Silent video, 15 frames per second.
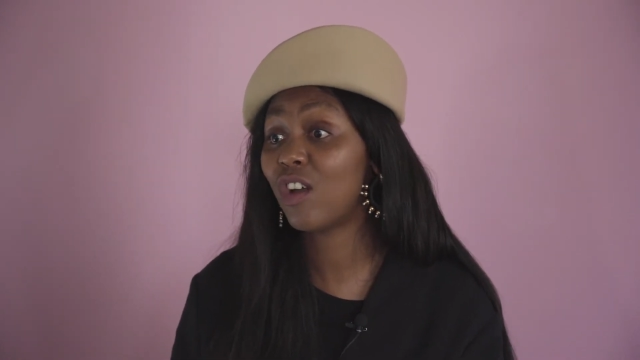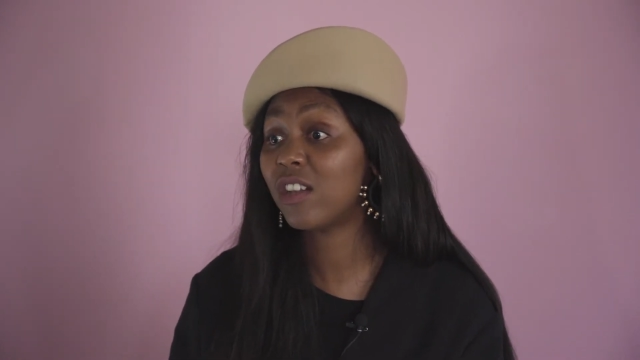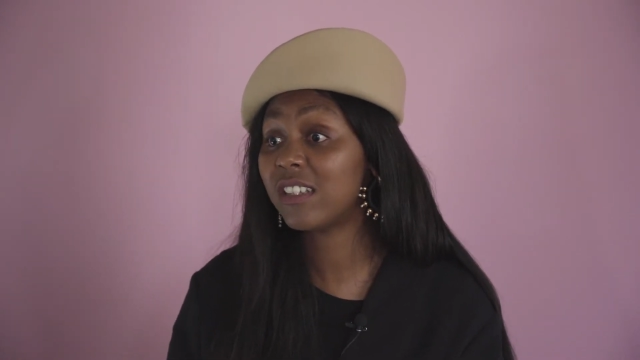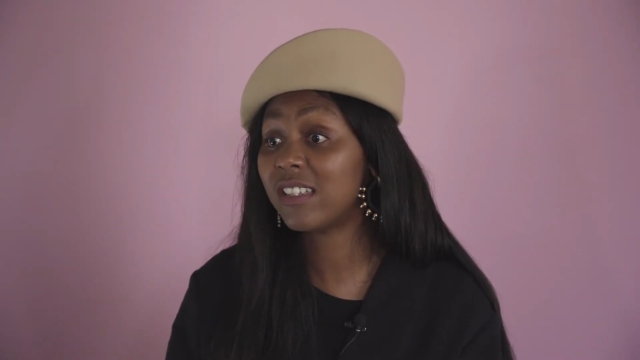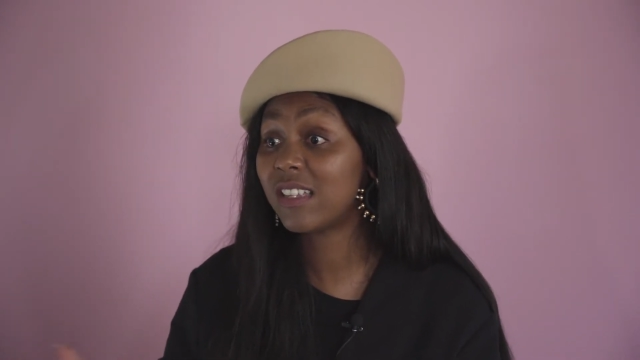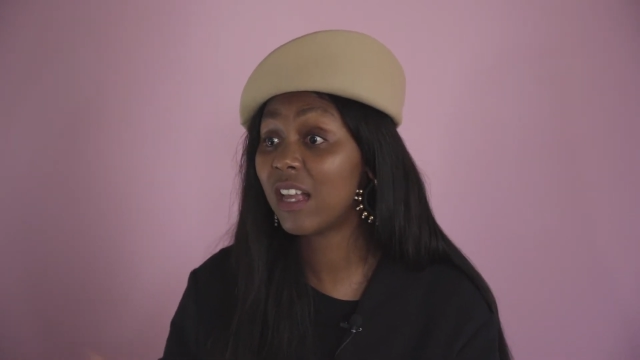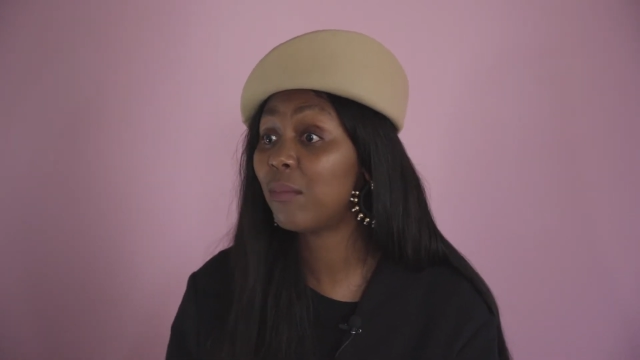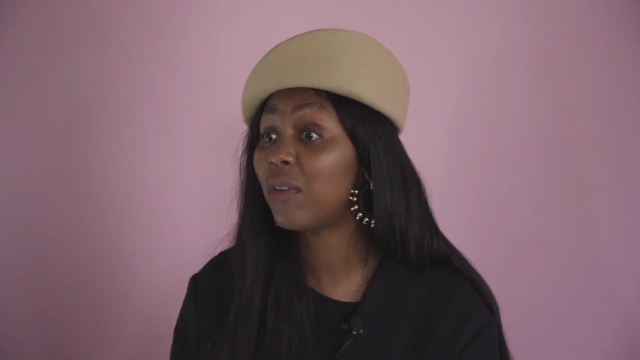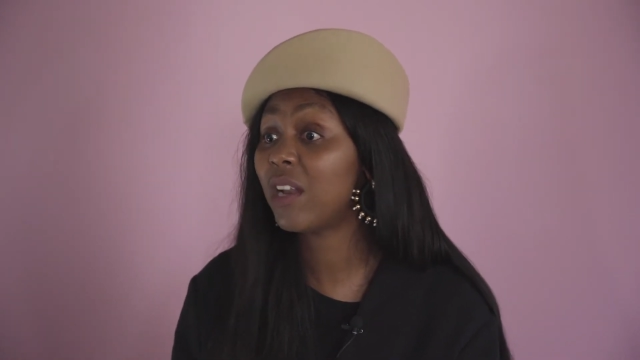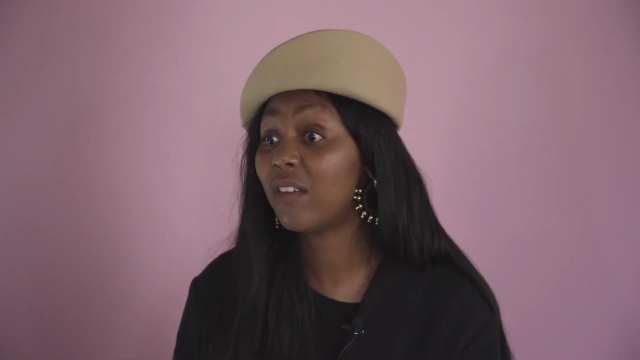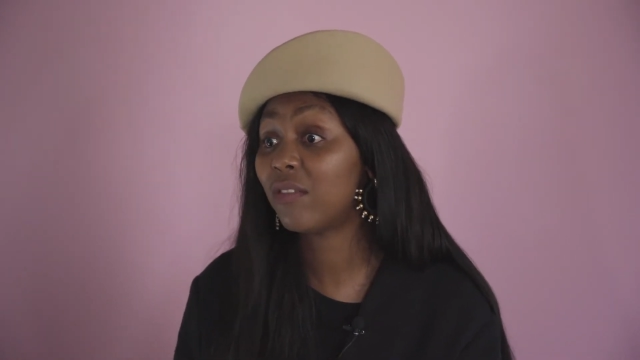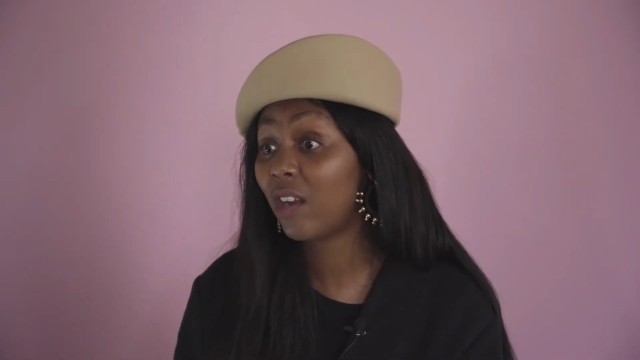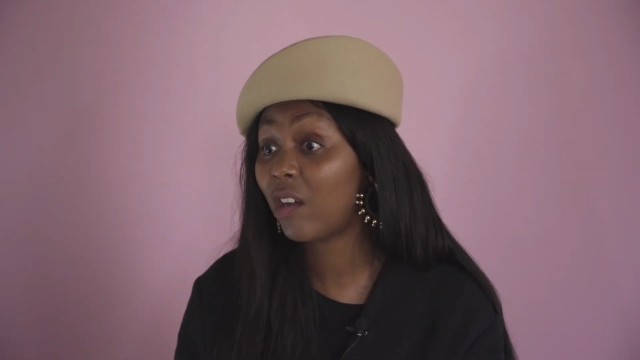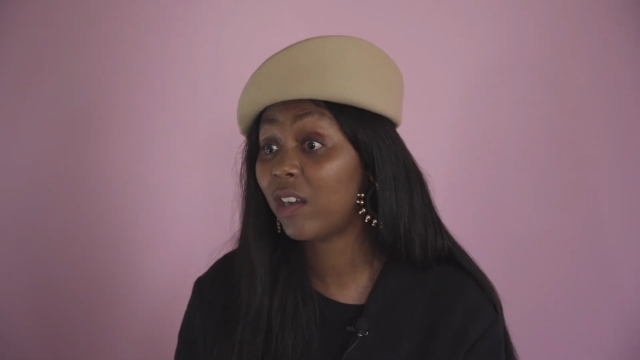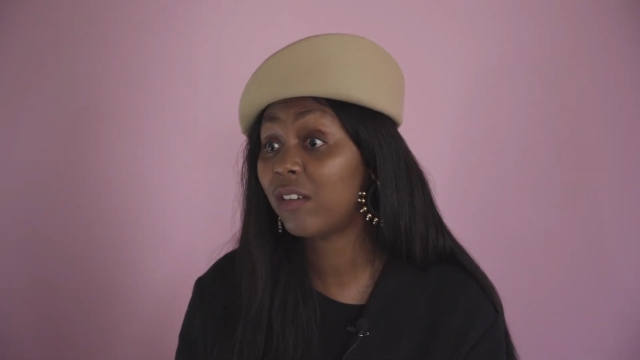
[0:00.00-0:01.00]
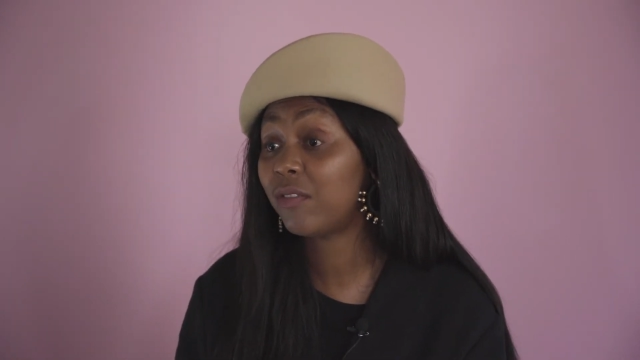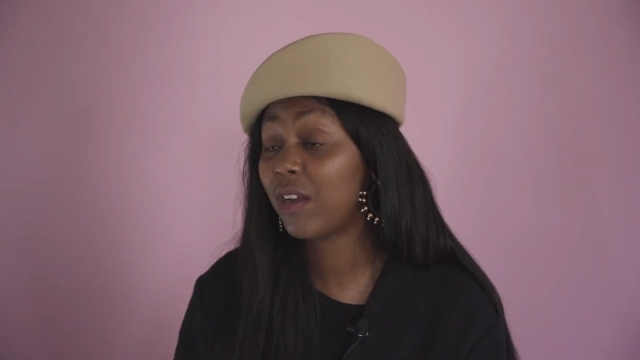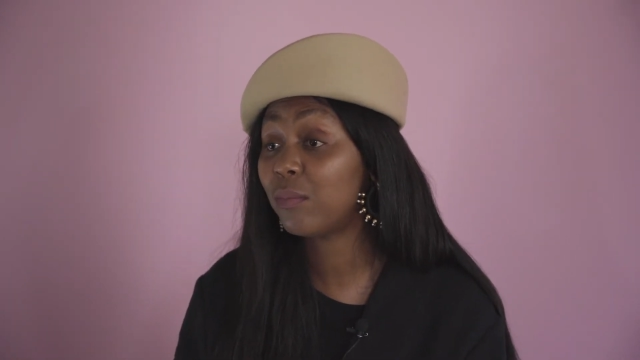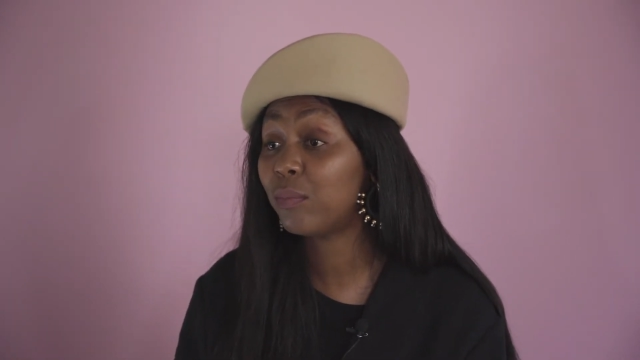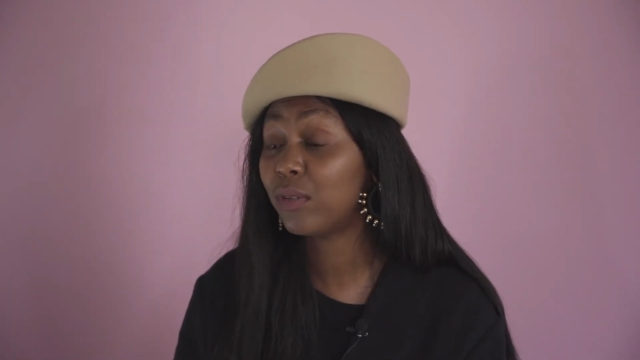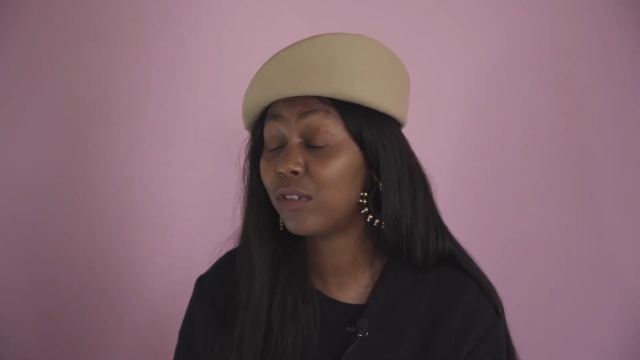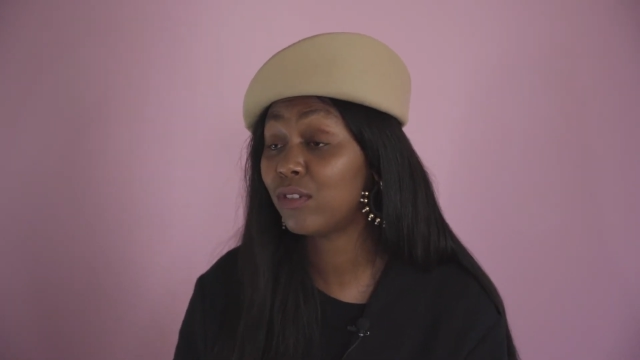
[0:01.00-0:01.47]
on some level are
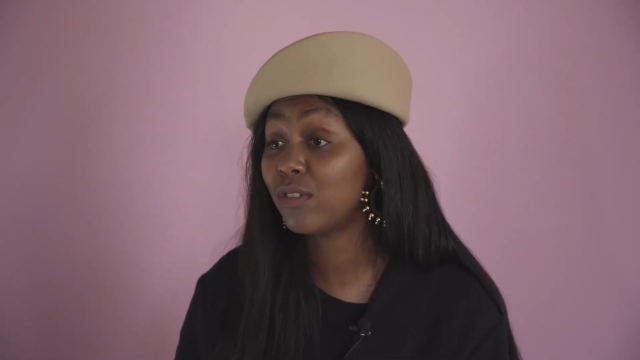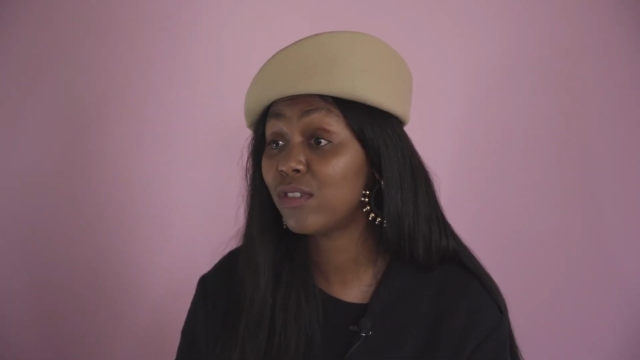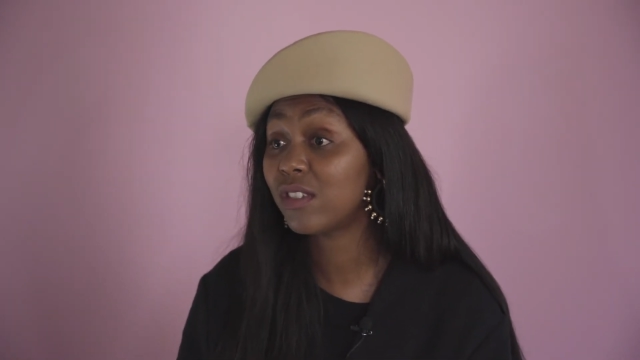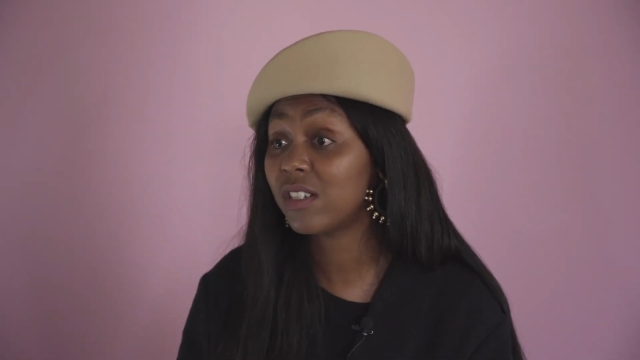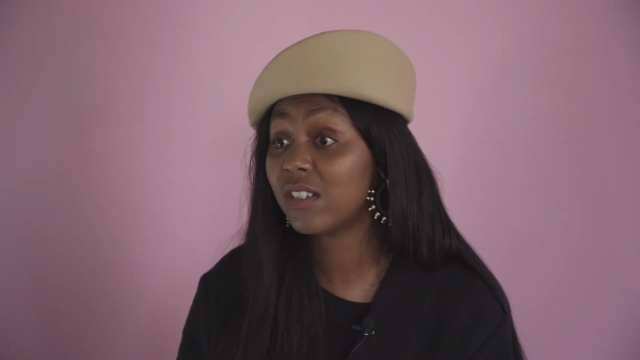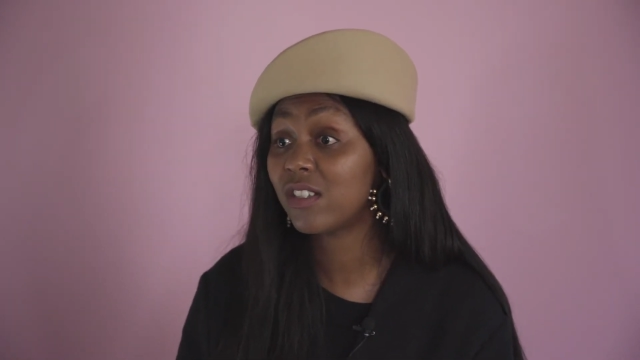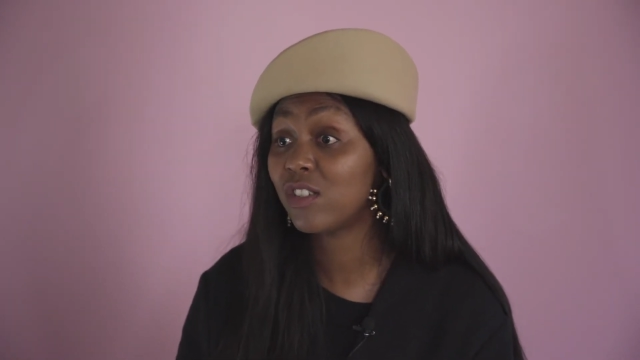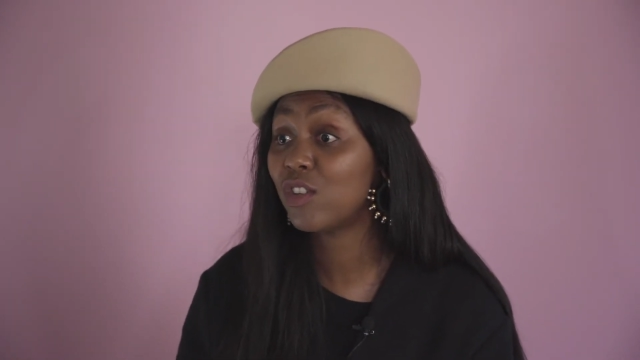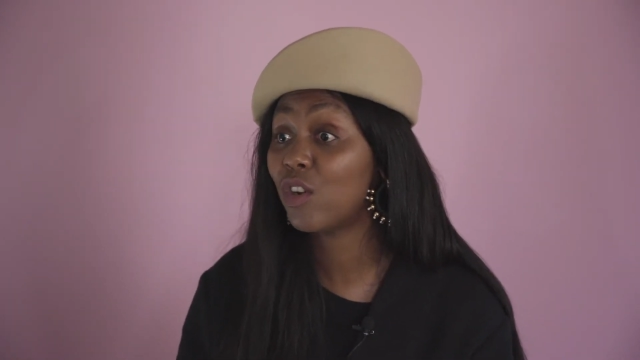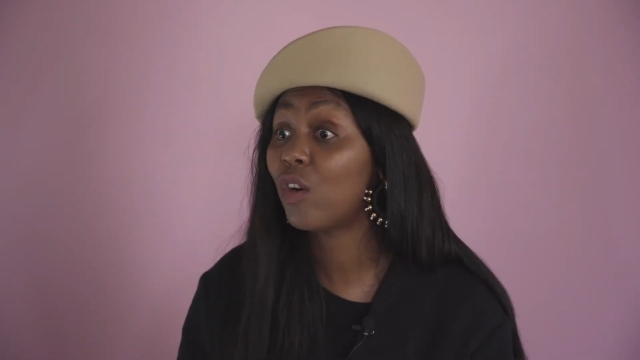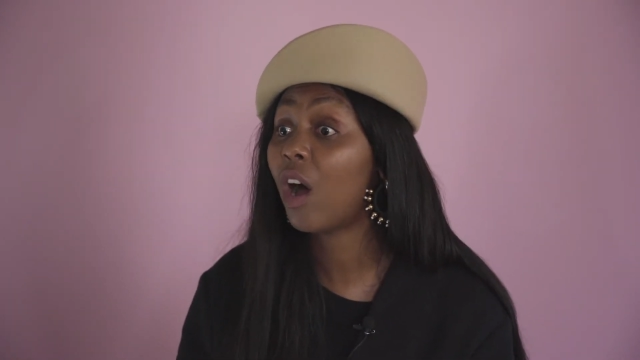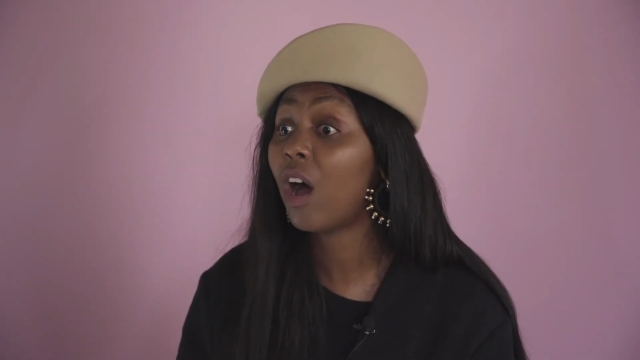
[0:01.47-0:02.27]
event producers, you know,